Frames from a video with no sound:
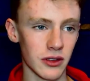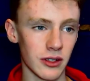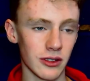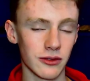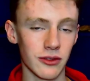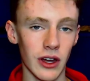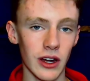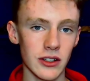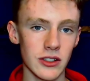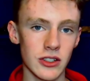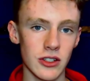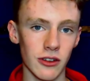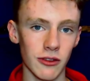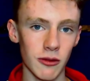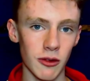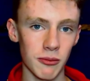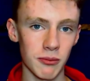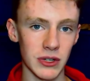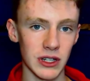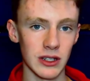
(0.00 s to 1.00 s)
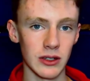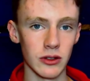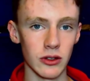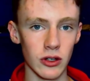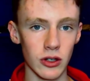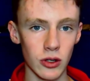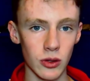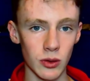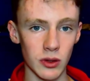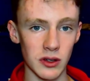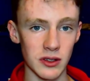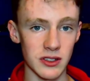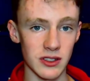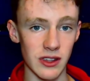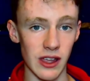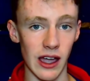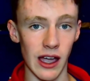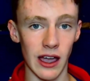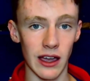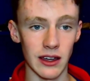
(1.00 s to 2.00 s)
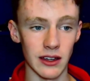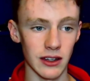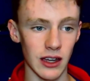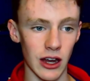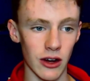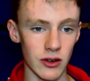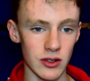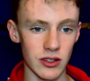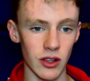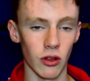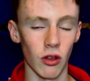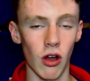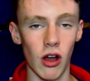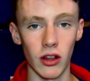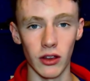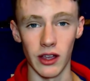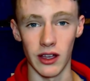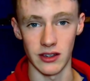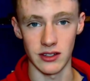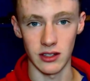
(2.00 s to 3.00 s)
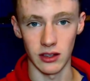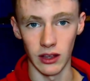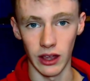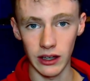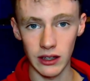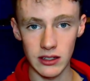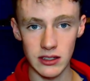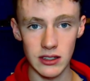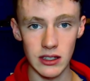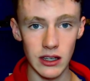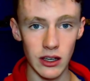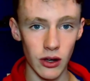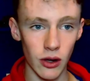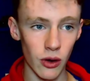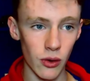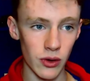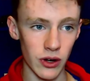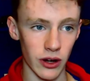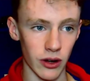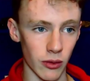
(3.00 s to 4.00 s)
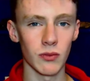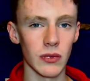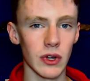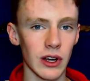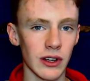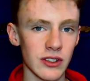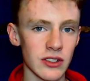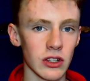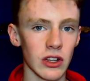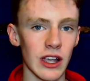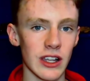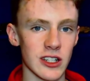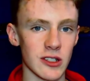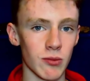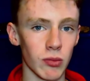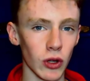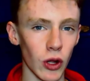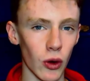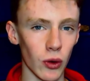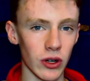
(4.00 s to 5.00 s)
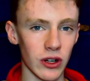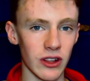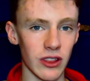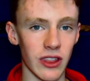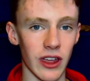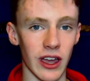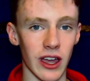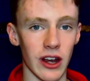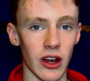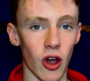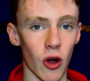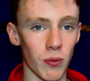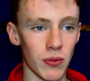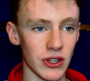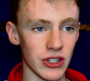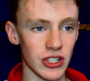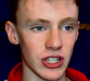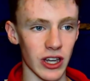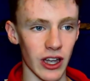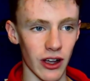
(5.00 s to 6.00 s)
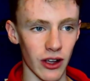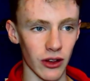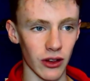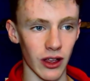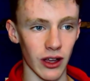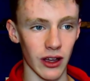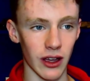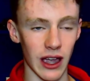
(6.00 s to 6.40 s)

The advantage of it being new is that it carries a lot less legacy code and is less bloated than OpenGL